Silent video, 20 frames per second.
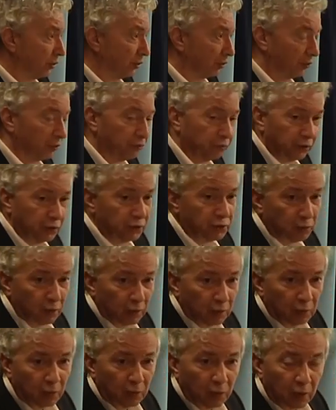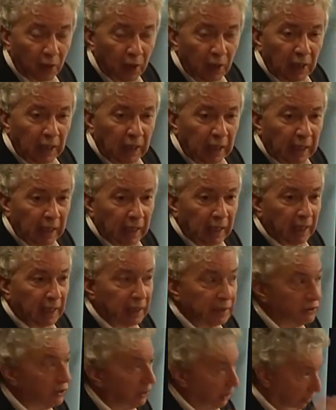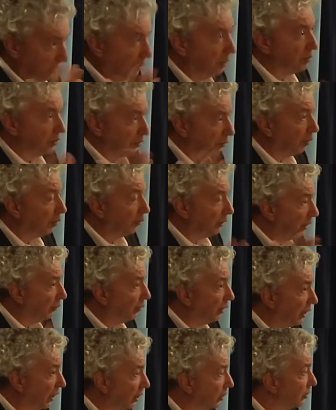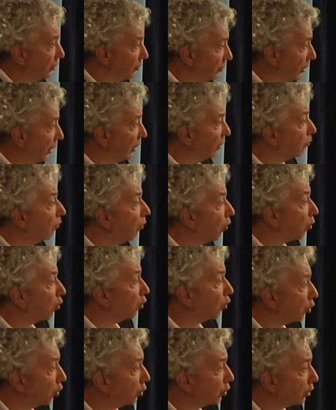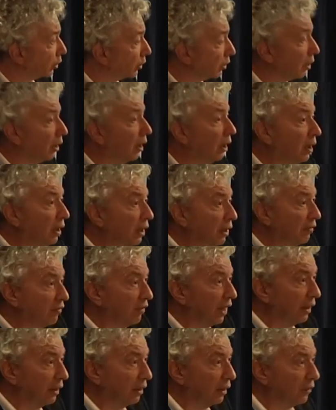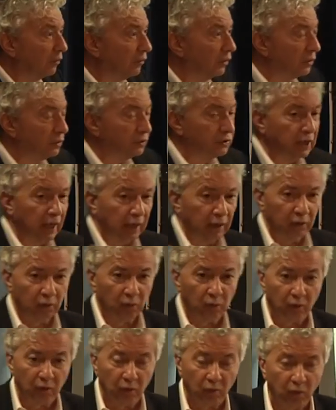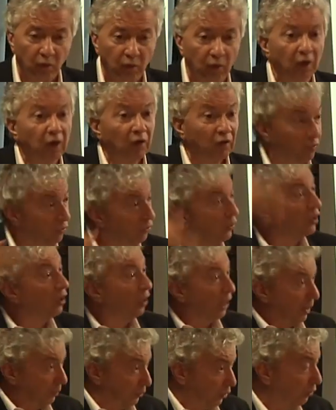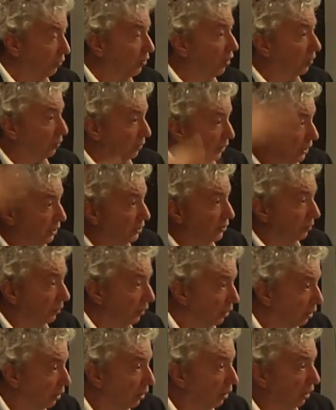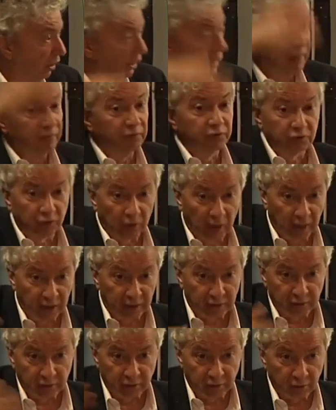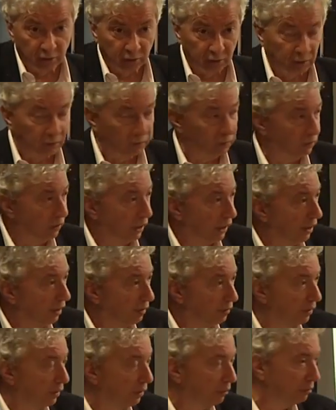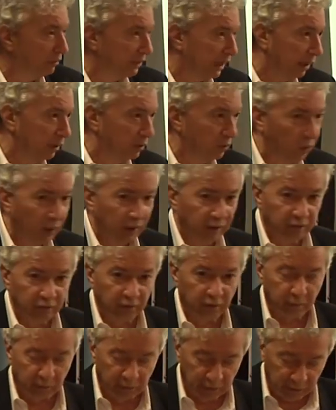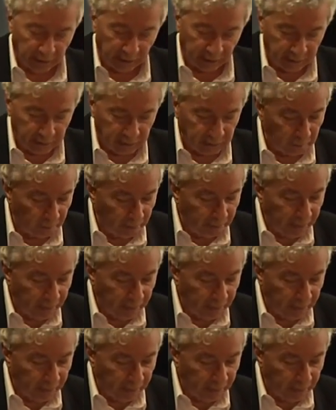So the First World War is, in terms of multiplication of states, more crucial than the Second World War. The collapse of communism gives rise to another 10, 12 states.